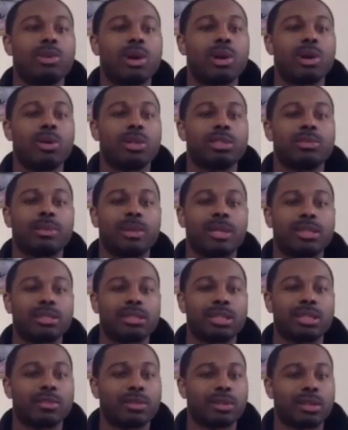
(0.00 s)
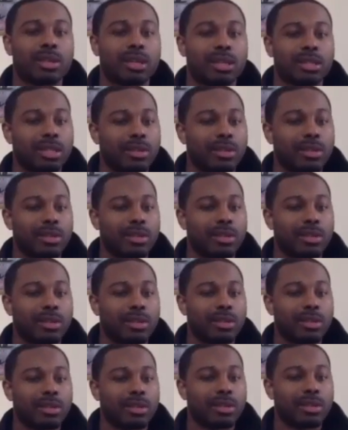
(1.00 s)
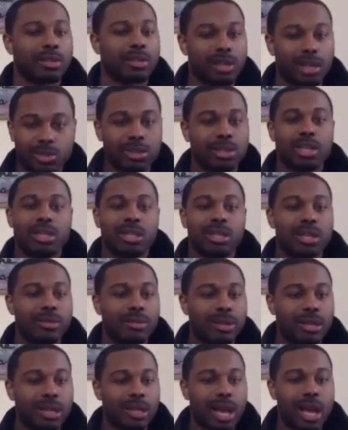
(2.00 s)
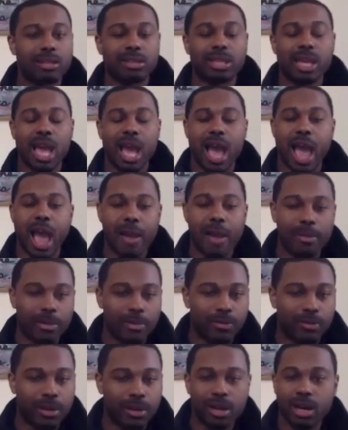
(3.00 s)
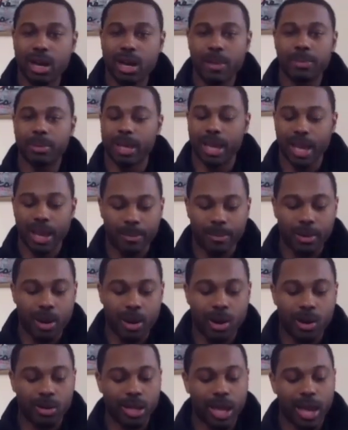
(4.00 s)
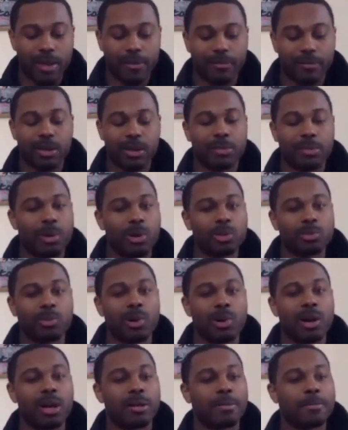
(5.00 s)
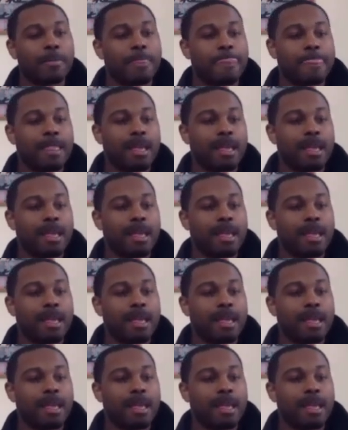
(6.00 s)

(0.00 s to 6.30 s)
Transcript: you go experience a different different countries, living a lifestyle, having fun, playing ball. Like for the most part,